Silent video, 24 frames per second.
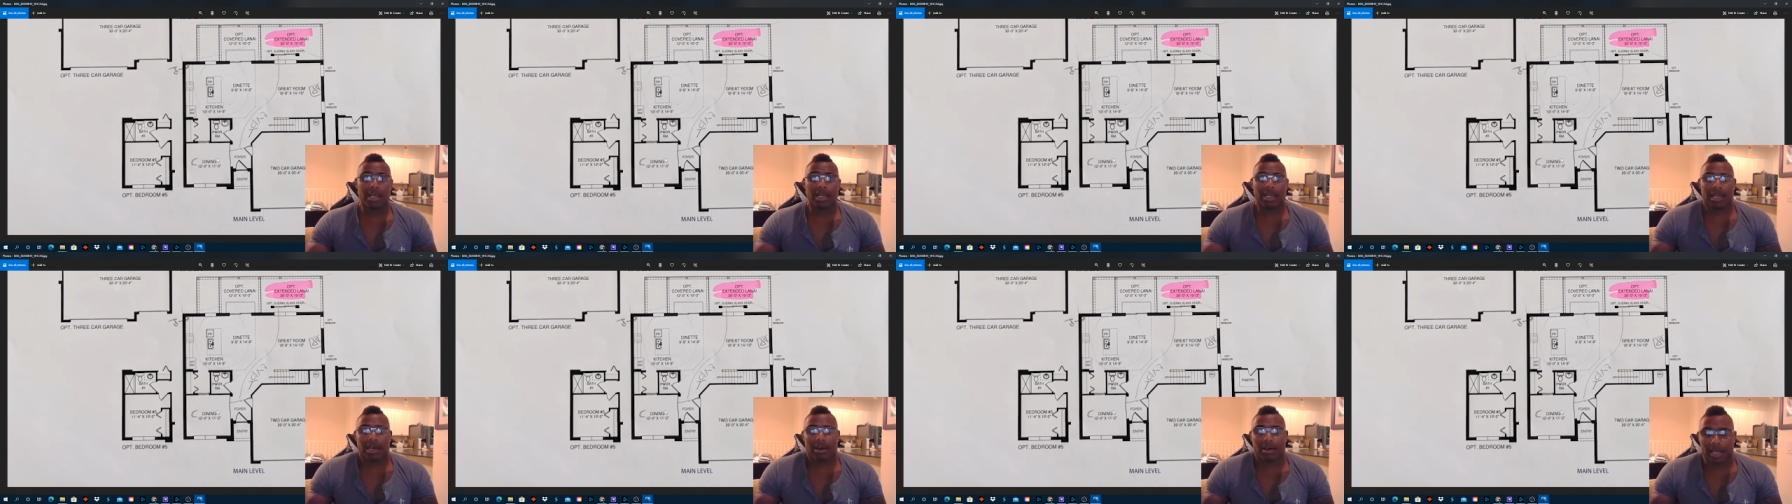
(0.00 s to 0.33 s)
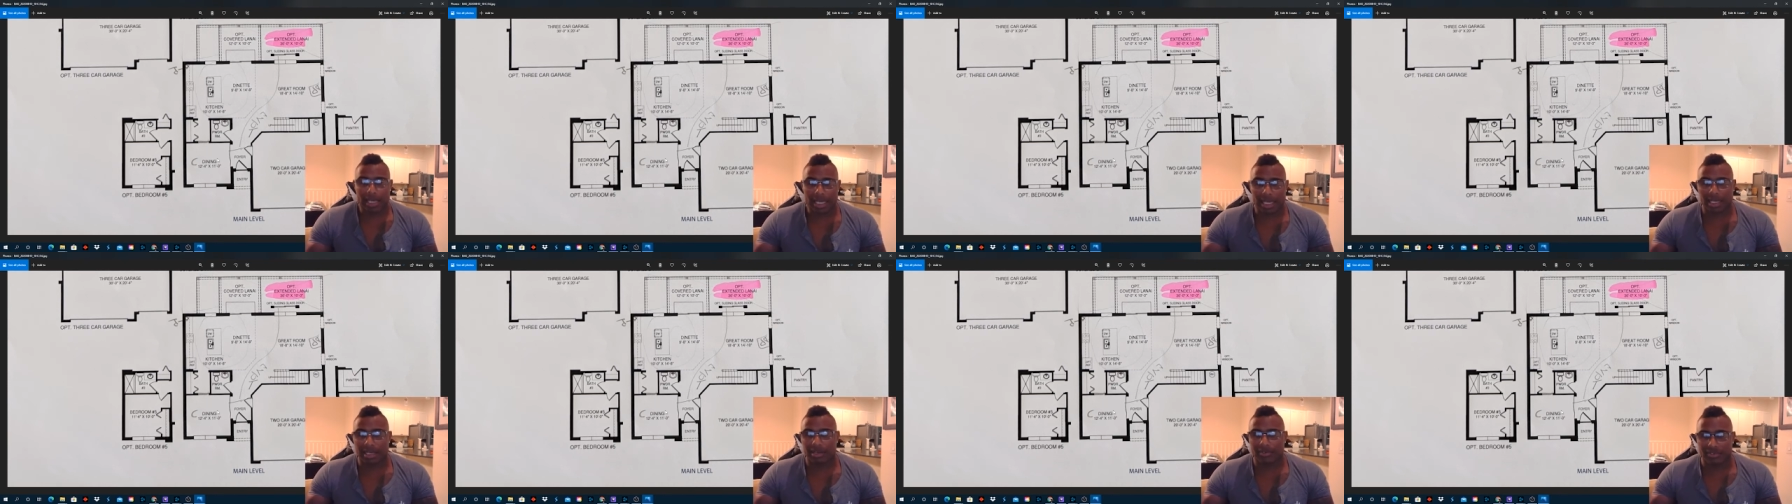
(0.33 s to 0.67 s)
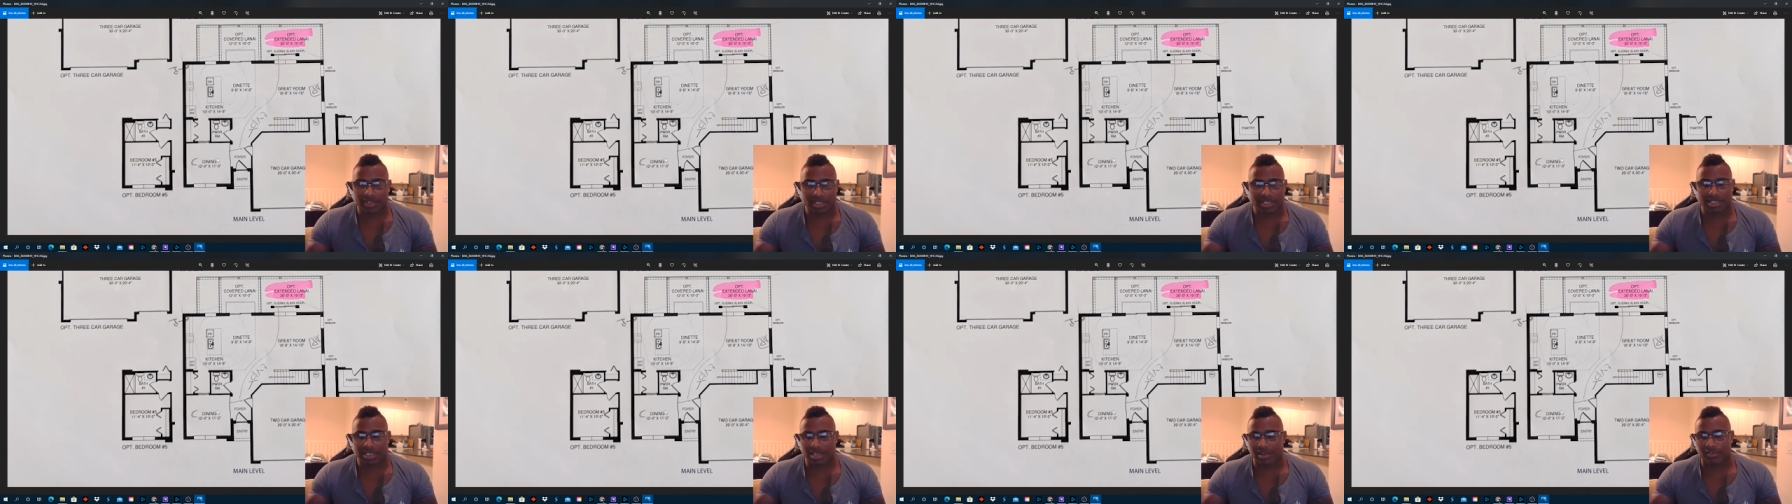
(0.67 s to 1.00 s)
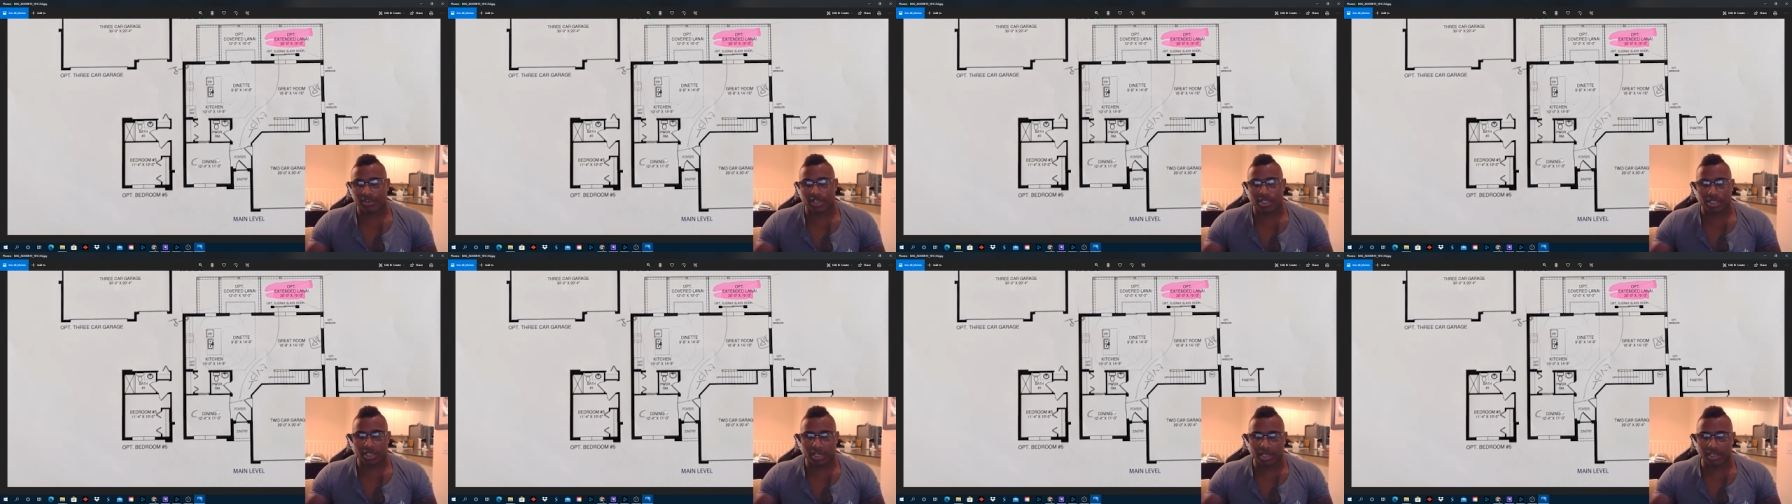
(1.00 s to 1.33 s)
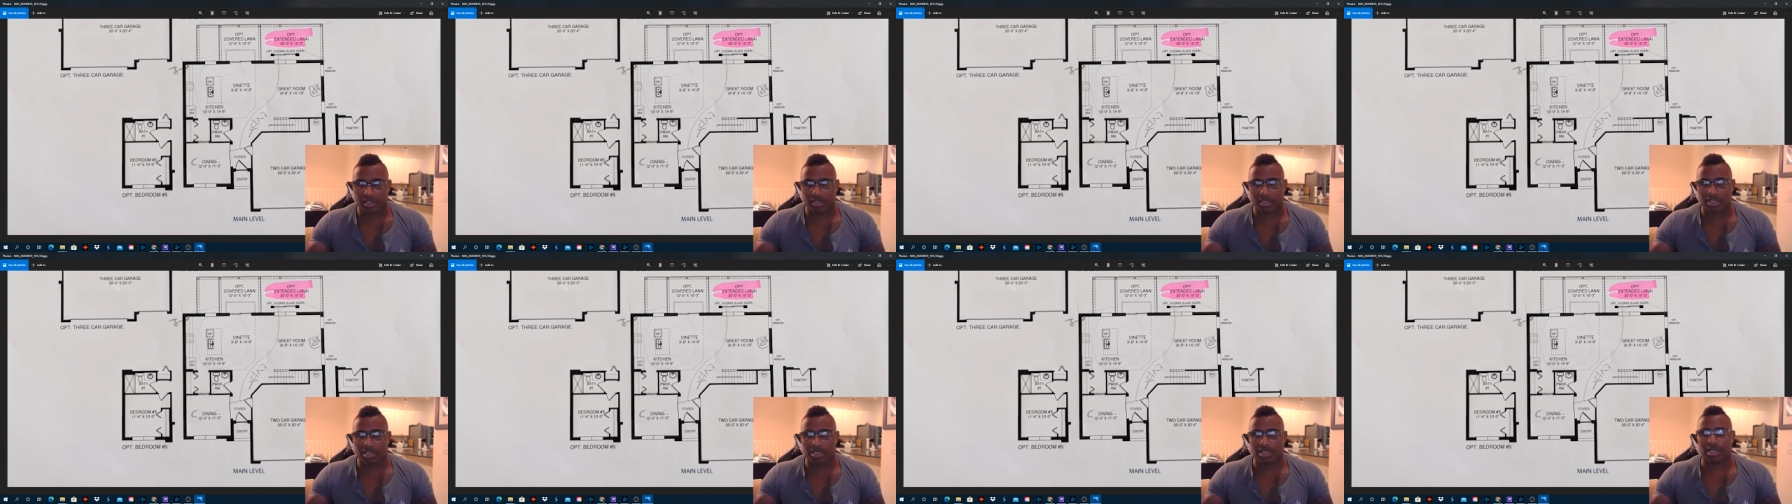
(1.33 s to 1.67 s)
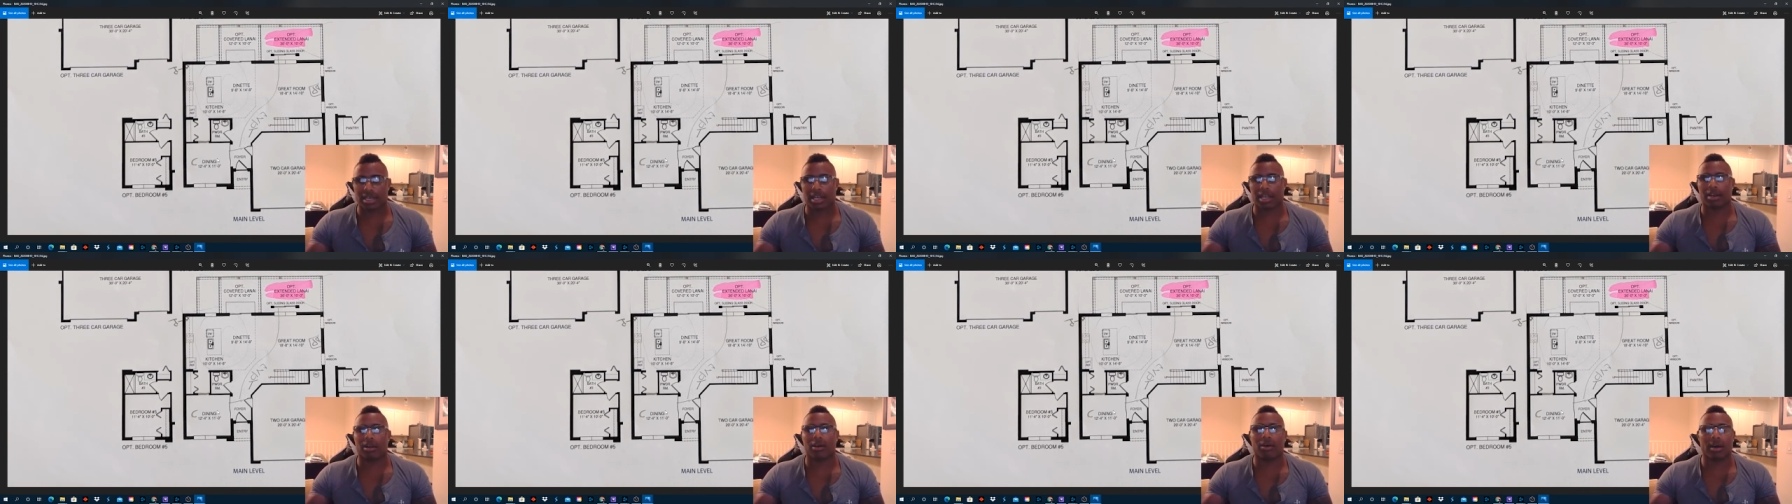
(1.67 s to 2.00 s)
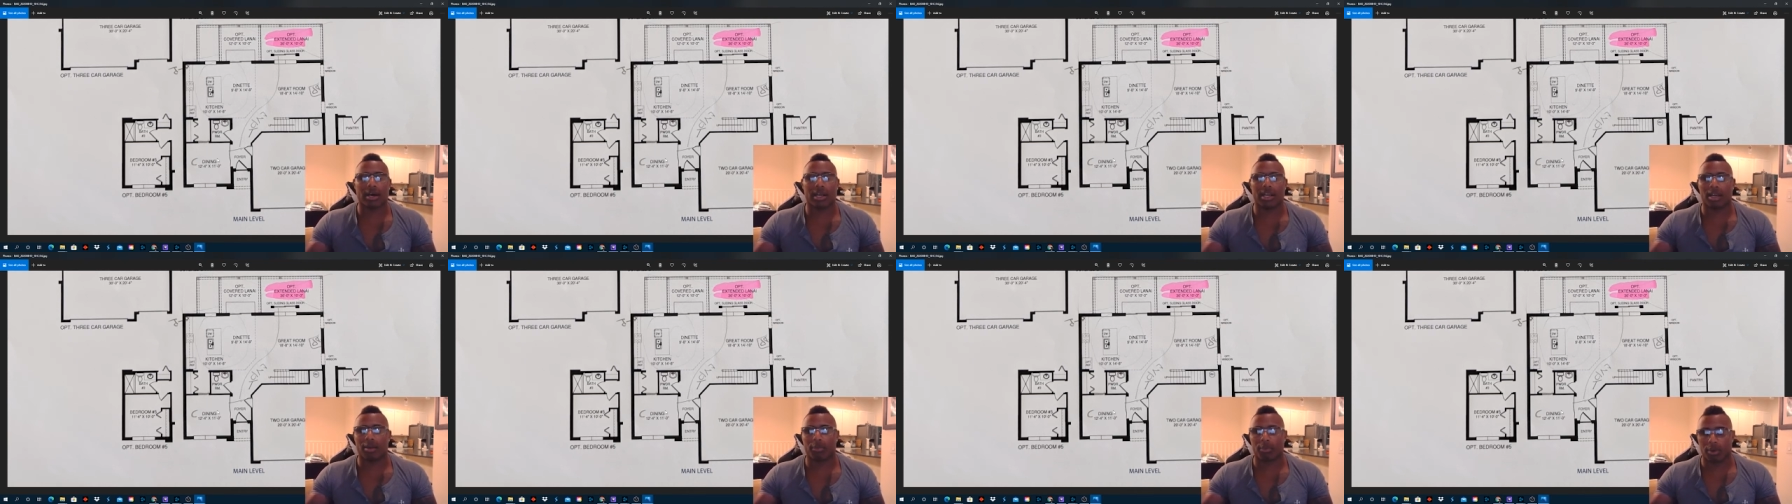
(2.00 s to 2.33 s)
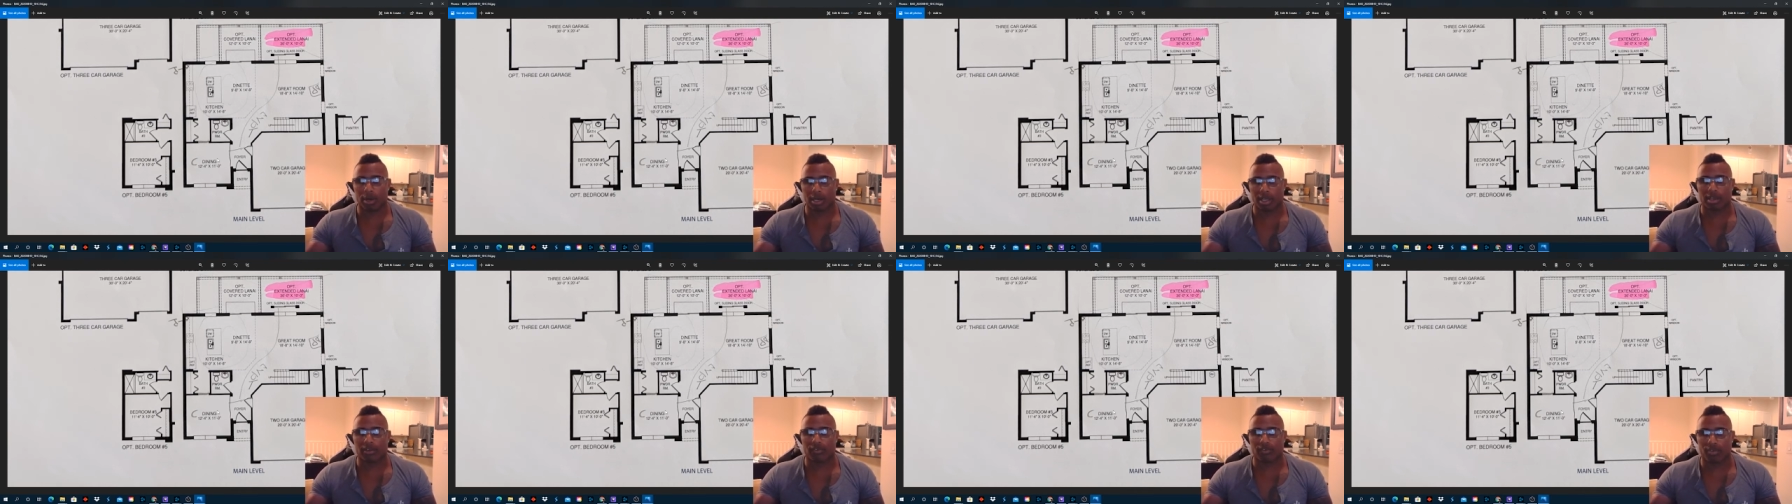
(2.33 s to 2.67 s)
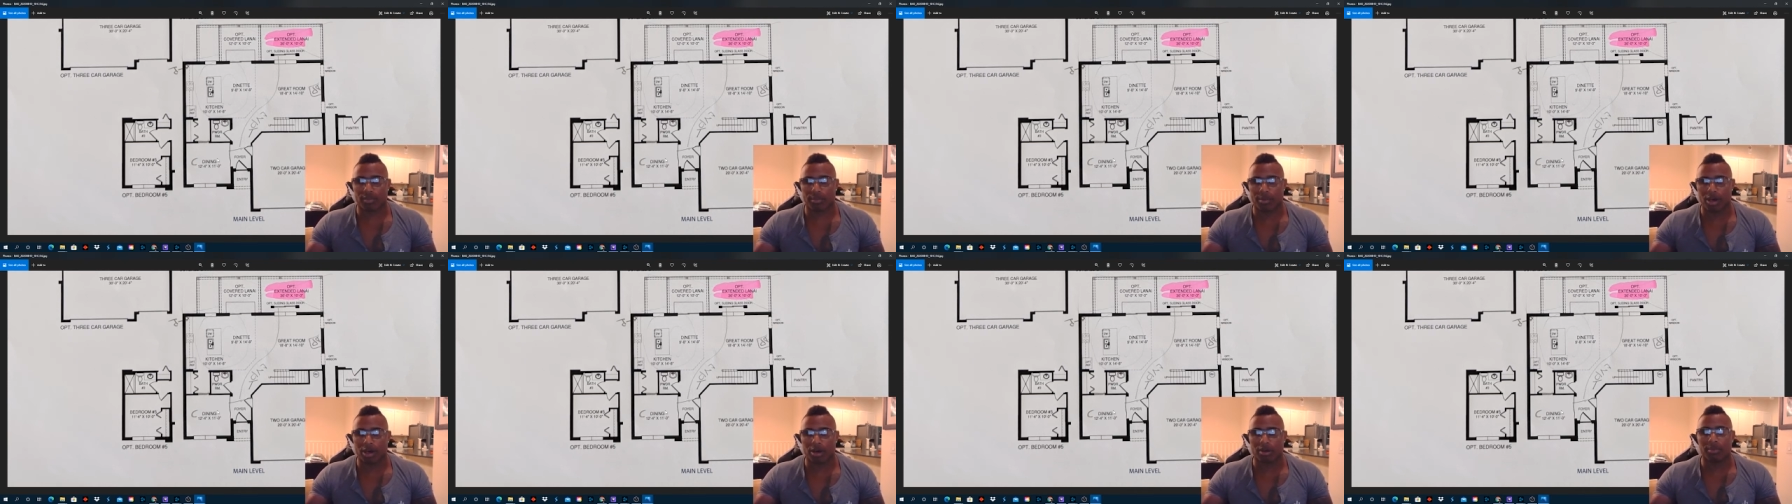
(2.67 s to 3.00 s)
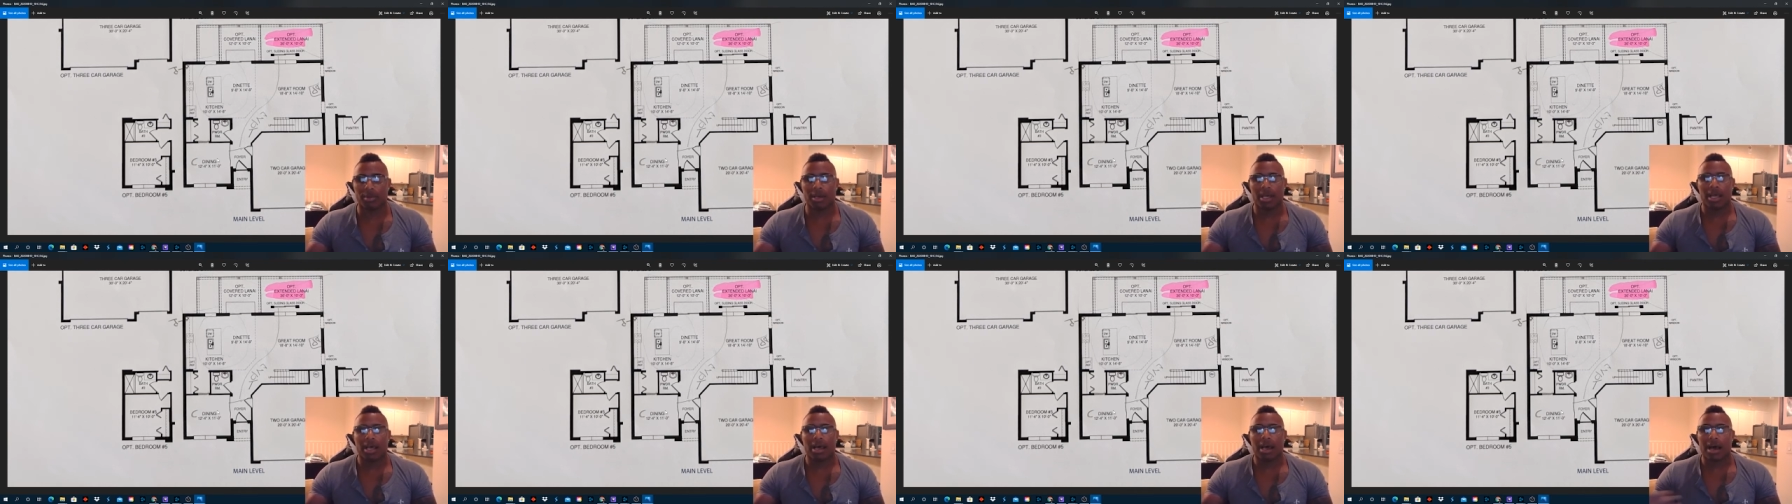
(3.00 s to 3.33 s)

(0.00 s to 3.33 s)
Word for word: Now, again, if this ever changes and I don't end up working from home,